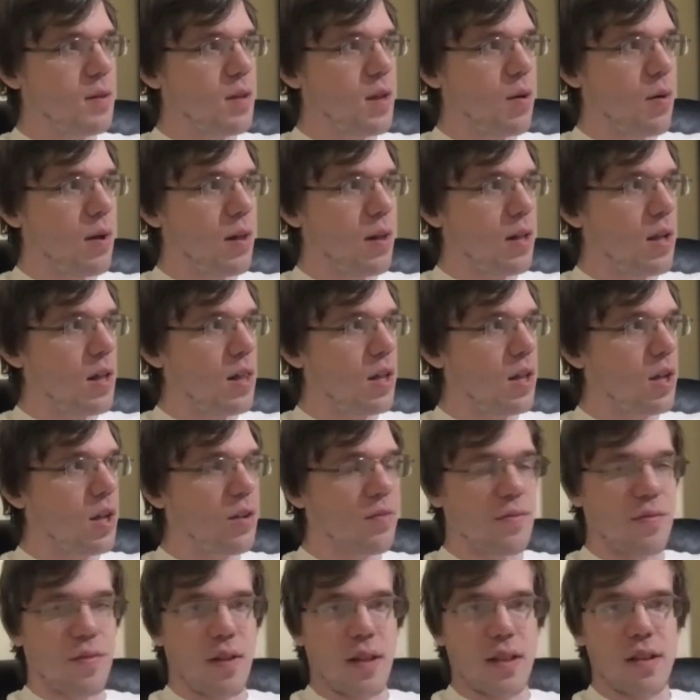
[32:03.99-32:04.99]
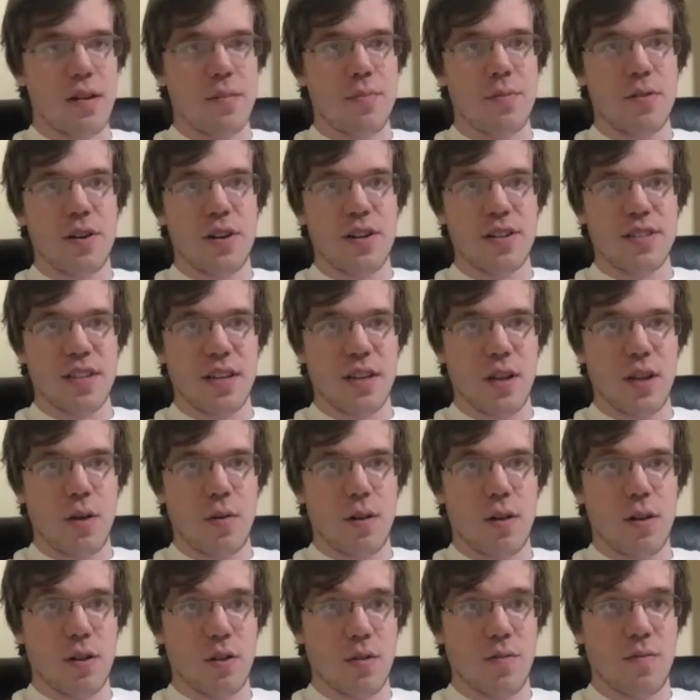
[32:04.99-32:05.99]
a lot of entrepreneurs I
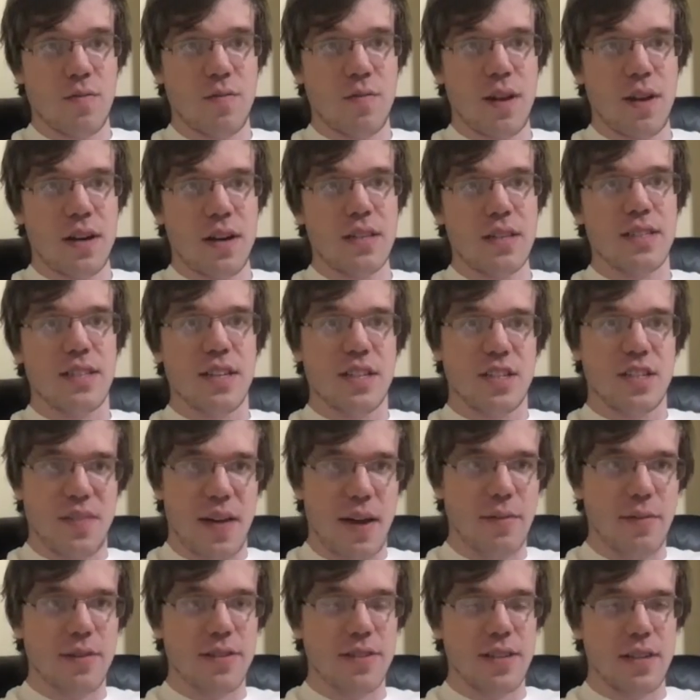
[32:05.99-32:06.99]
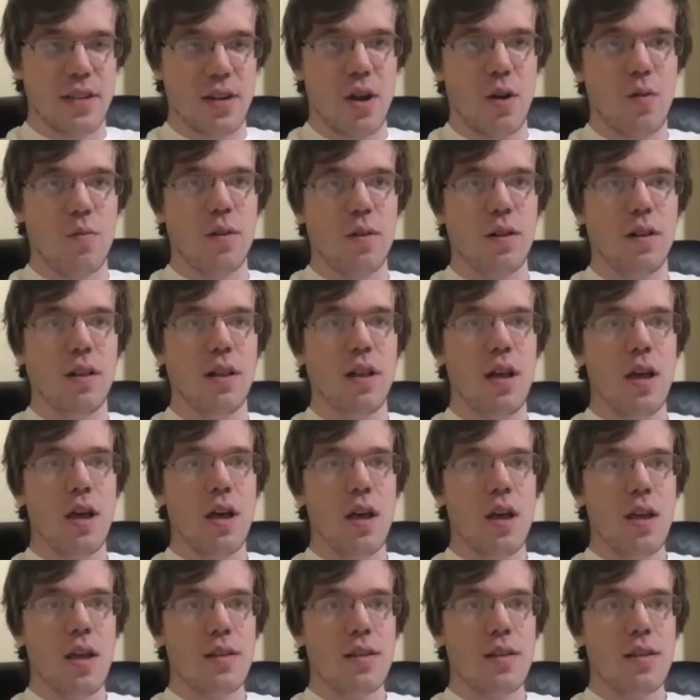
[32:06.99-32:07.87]
know, a lot of early stage founders I know will